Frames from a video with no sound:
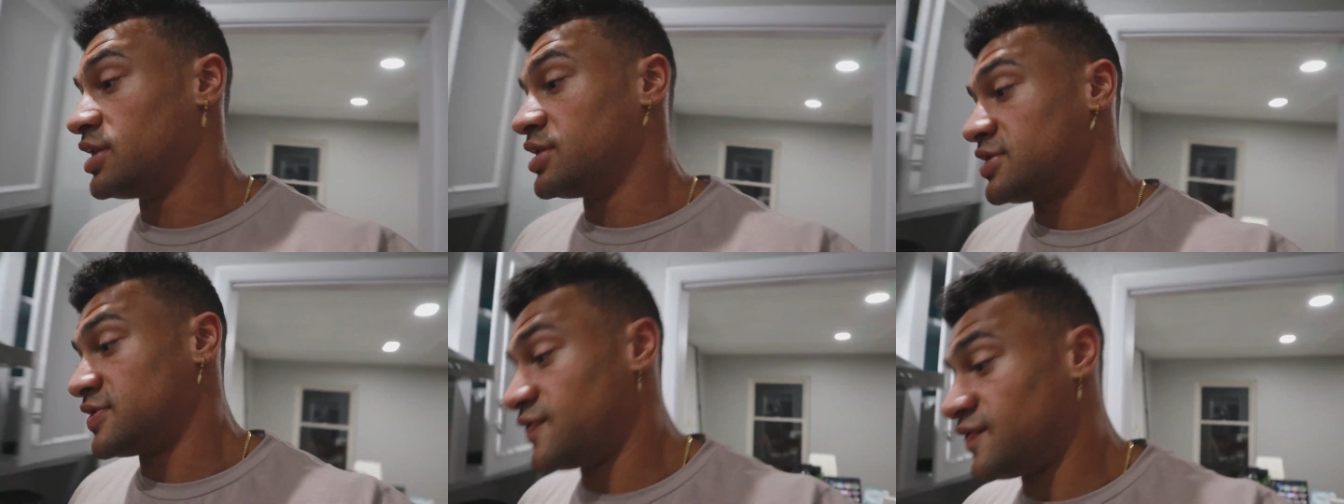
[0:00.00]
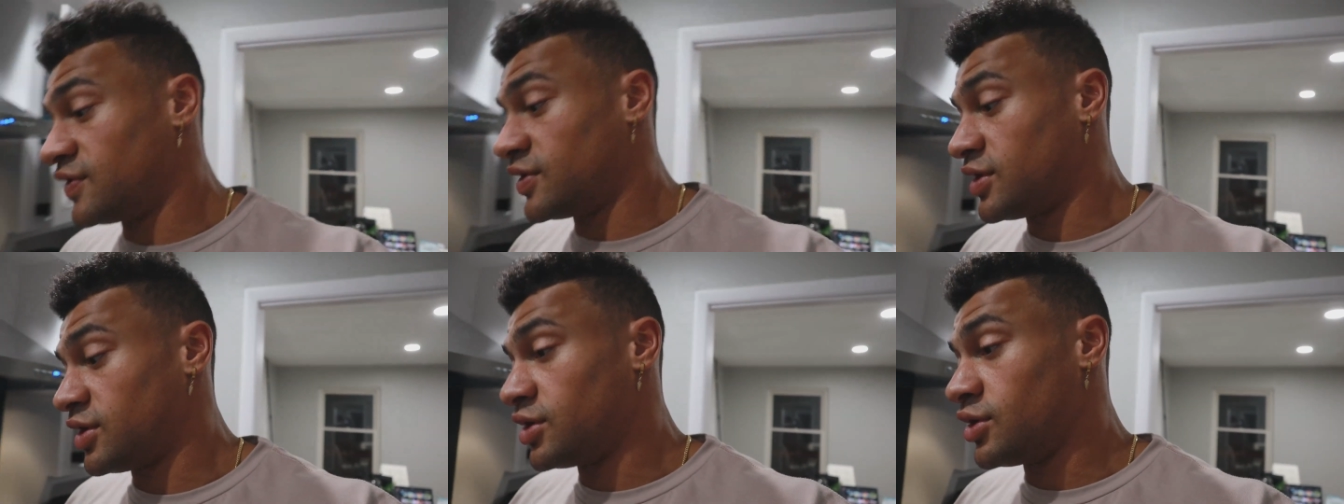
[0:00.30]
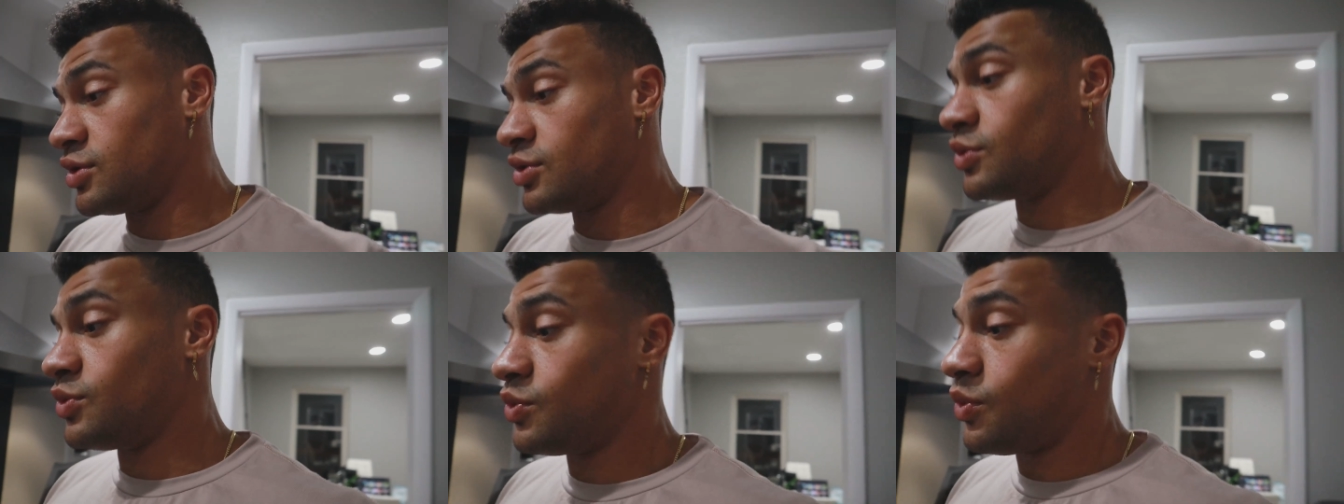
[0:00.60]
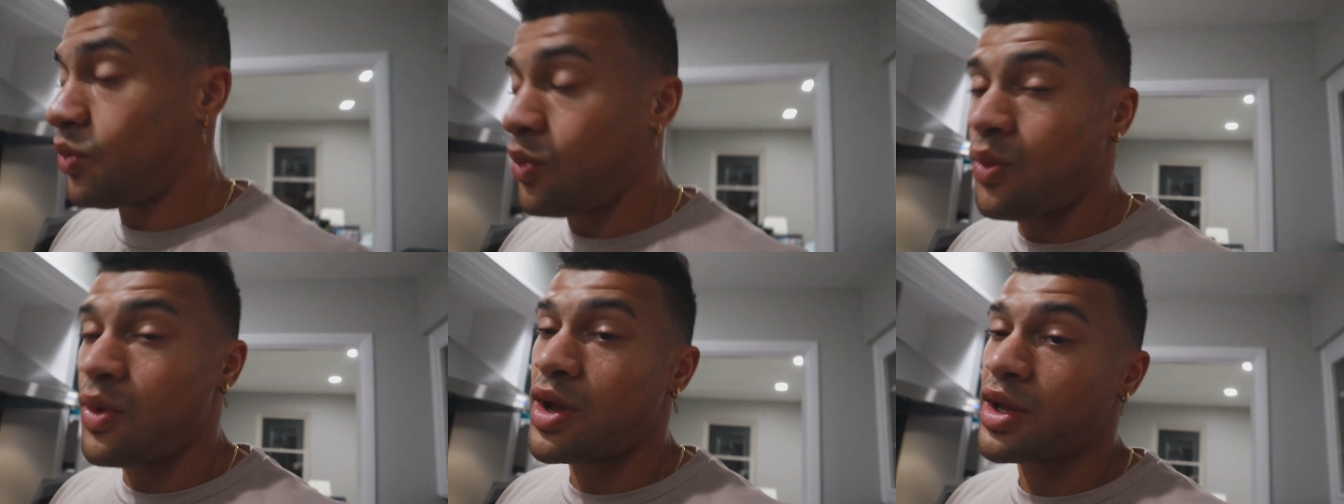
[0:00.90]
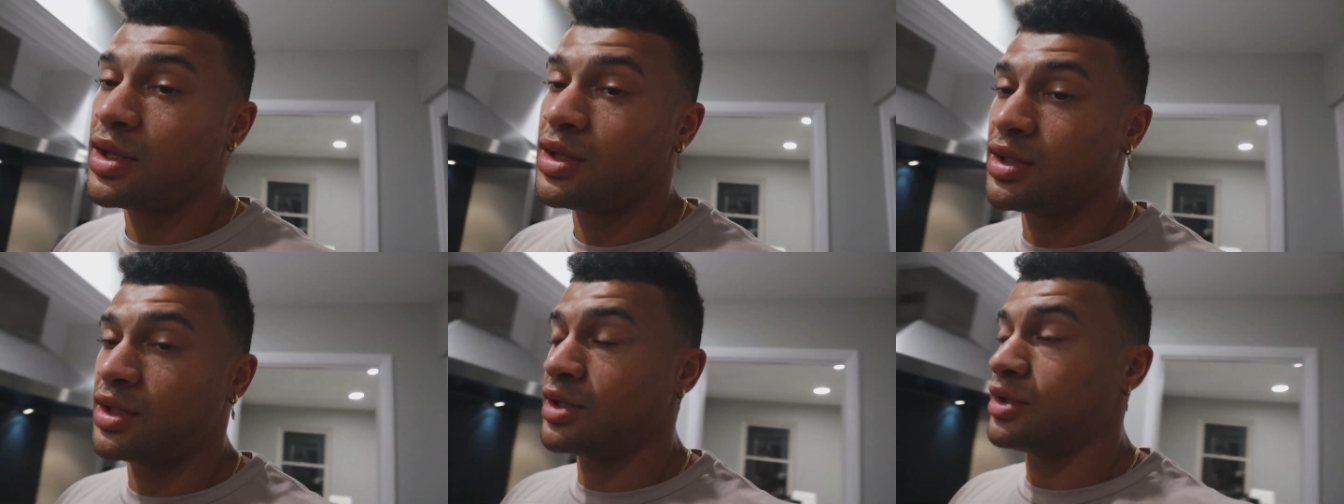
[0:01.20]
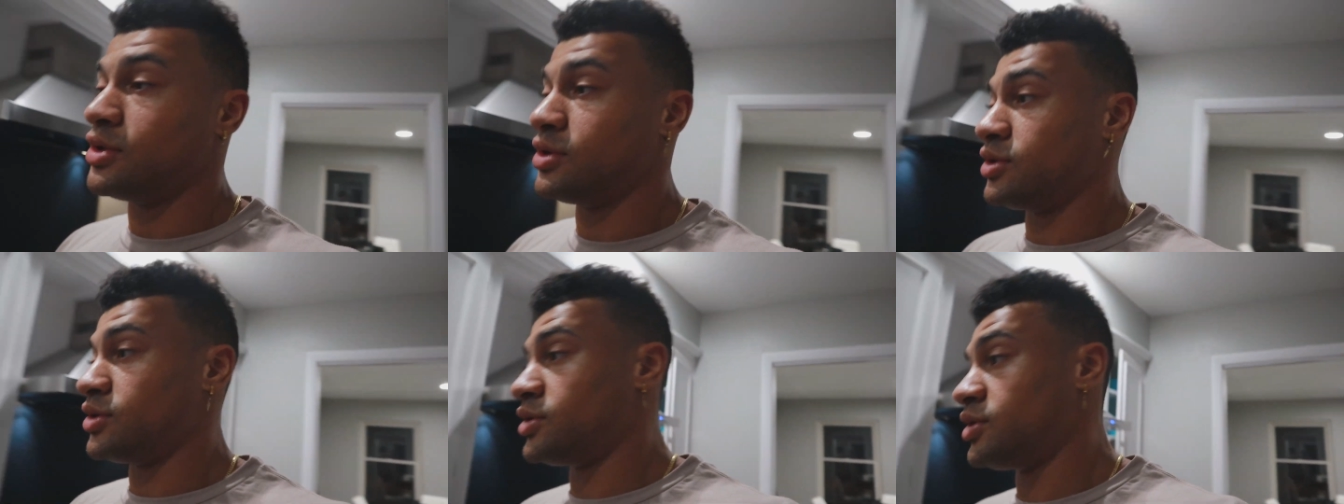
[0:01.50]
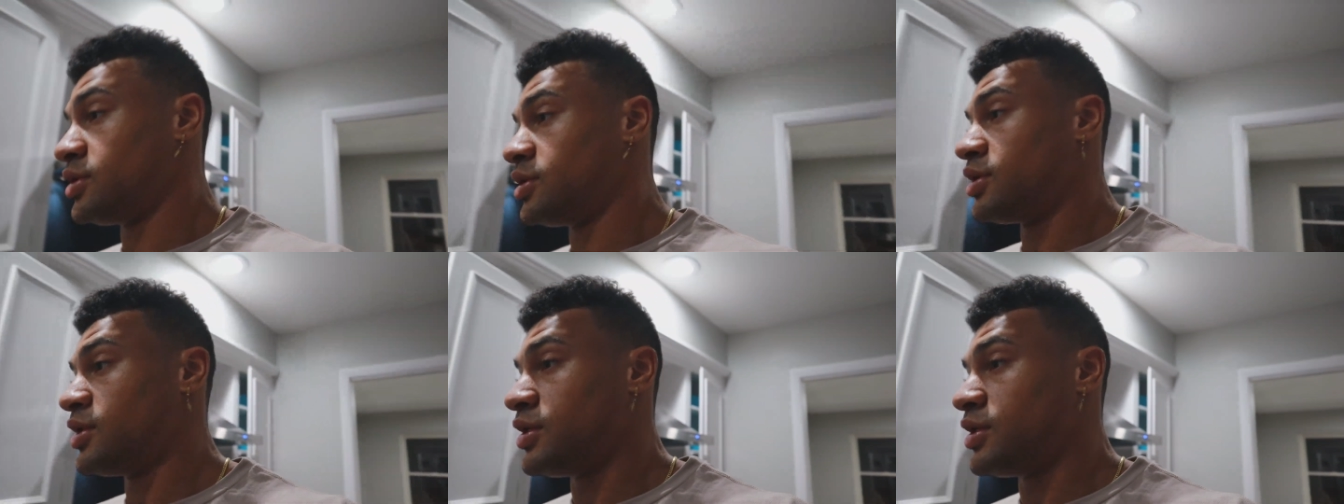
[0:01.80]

this video way later